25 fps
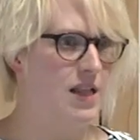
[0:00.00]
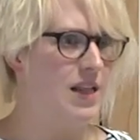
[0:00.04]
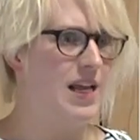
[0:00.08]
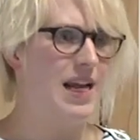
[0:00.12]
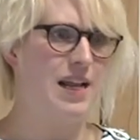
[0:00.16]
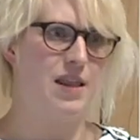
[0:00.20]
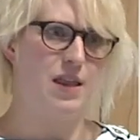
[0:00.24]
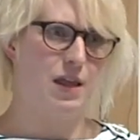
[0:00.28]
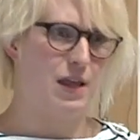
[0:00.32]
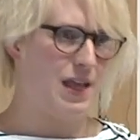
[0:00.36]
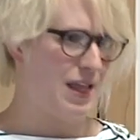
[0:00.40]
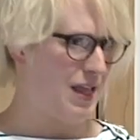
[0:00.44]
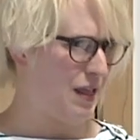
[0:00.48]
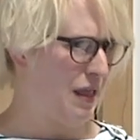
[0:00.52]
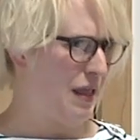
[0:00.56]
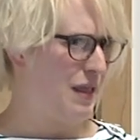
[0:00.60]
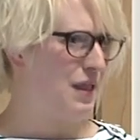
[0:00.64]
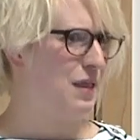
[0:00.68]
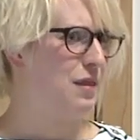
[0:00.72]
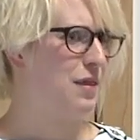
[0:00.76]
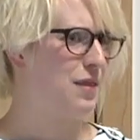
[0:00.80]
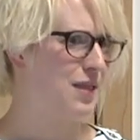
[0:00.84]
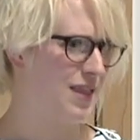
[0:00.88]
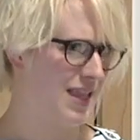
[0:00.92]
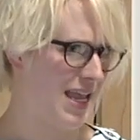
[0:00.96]
it's a
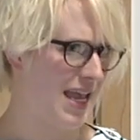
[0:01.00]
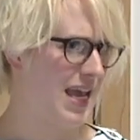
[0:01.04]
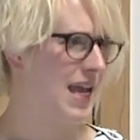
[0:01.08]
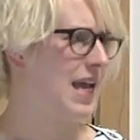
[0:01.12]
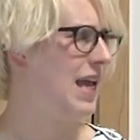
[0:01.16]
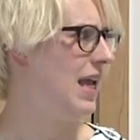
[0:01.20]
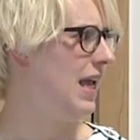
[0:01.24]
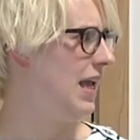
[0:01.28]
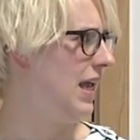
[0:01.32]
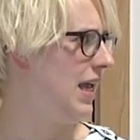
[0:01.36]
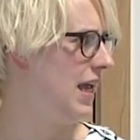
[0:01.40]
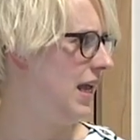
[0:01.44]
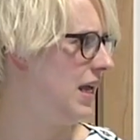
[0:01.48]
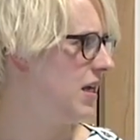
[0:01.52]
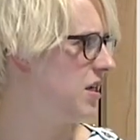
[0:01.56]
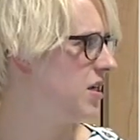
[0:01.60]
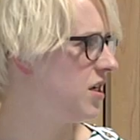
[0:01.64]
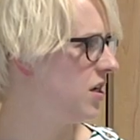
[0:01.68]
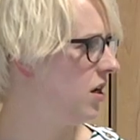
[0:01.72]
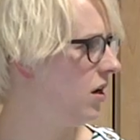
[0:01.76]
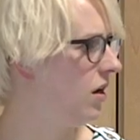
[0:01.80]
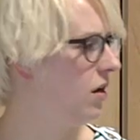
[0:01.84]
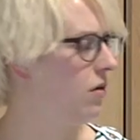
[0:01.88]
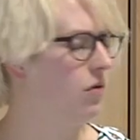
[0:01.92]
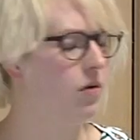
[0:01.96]
sticky
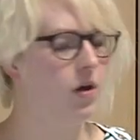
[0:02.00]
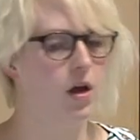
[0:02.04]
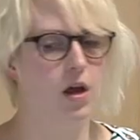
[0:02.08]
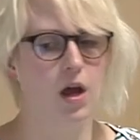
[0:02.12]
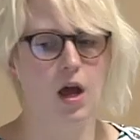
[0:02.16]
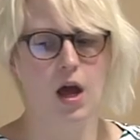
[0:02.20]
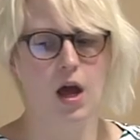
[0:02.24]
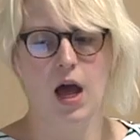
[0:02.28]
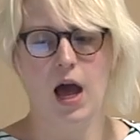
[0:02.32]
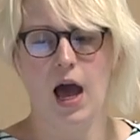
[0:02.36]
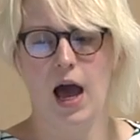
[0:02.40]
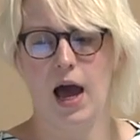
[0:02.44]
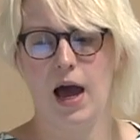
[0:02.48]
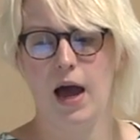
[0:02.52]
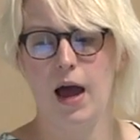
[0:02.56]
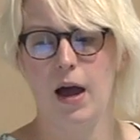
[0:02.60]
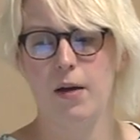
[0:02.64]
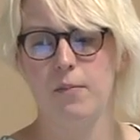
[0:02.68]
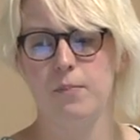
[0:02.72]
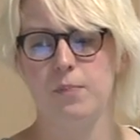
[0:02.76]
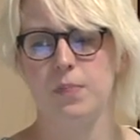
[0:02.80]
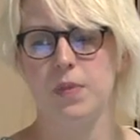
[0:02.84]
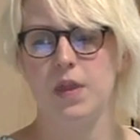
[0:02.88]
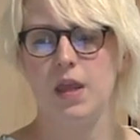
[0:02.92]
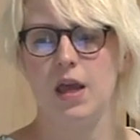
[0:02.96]
issue.
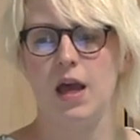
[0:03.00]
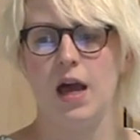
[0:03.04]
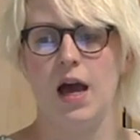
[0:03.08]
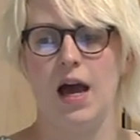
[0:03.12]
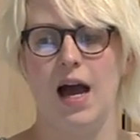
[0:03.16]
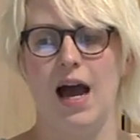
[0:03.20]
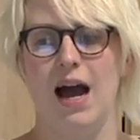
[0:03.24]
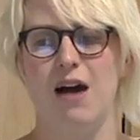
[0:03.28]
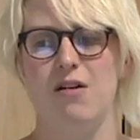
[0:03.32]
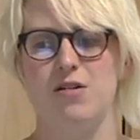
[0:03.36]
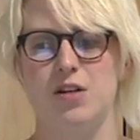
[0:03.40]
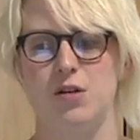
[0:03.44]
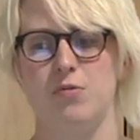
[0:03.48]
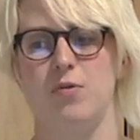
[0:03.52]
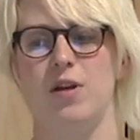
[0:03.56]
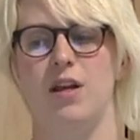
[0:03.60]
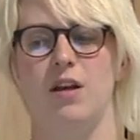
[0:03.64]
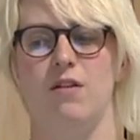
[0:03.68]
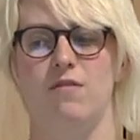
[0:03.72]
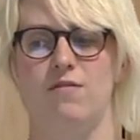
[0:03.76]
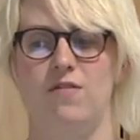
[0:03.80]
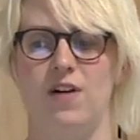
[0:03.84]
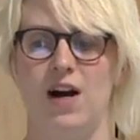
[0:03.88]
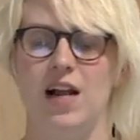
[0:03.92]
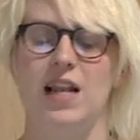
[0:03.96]
How do we
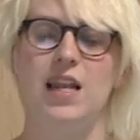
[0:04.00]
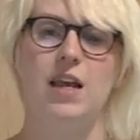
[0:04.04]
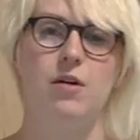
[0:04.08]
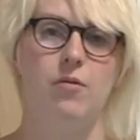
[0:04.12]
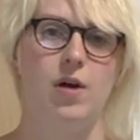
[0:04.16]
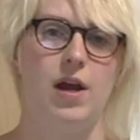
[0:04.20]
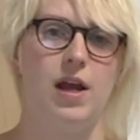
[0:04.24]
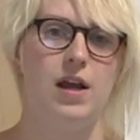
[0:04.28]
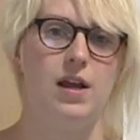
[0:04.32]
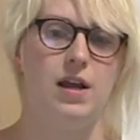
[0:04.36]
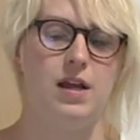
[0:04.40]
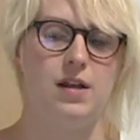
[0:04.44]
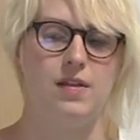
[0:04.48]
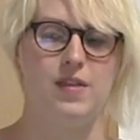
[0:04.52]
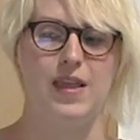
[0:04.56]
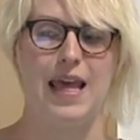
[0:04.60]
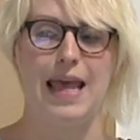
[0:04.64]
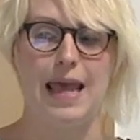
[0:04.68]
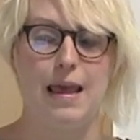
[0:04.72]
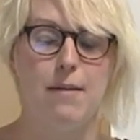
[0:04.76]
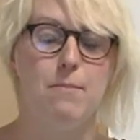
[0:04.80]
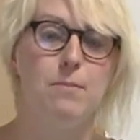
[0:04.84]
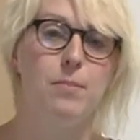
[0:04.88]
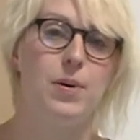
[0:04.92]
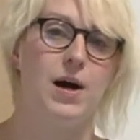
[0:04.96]
evaluate the
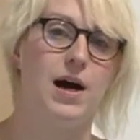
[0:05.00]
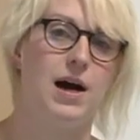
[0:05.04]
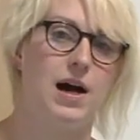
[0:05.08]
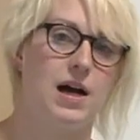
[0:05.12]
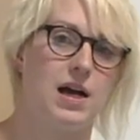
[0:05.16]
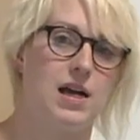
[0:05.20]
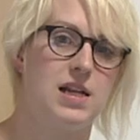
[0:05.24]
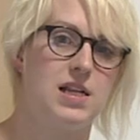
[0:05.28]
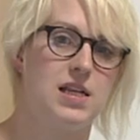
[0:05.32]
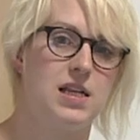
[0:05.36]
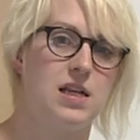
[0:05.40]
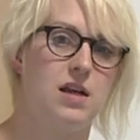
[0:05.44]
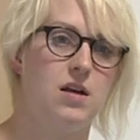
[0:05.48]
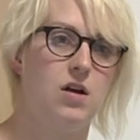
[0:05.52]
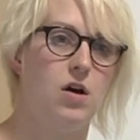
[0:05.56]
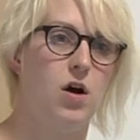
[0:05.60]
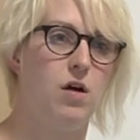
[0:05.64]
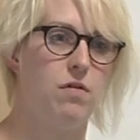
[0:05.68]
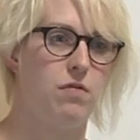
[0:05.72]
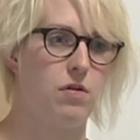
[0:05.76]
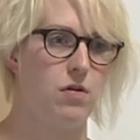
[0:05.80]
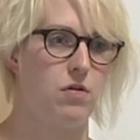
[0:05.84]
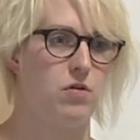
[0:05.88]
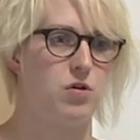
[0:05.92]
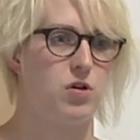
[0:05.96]
impact
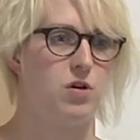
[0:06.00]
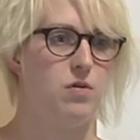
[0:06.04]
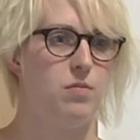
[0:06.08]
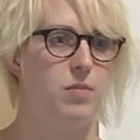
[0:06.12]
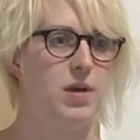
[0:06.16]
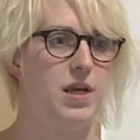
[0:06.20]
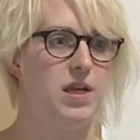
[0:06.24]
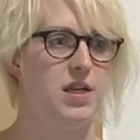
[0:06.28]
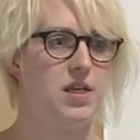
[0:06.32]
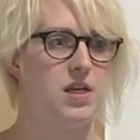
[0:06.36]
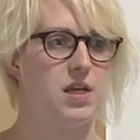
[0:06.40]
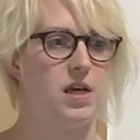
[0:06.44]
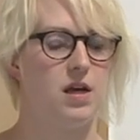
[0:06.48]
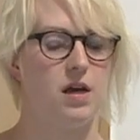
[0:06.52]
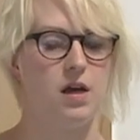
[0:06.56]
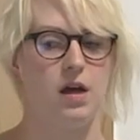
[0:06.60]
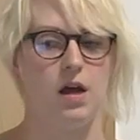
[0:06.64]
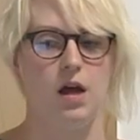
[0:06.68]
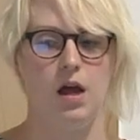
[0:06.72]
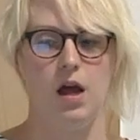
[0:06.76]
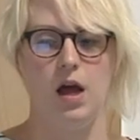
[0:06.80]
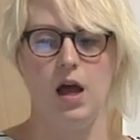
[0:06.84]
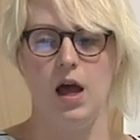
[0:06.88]
of social media?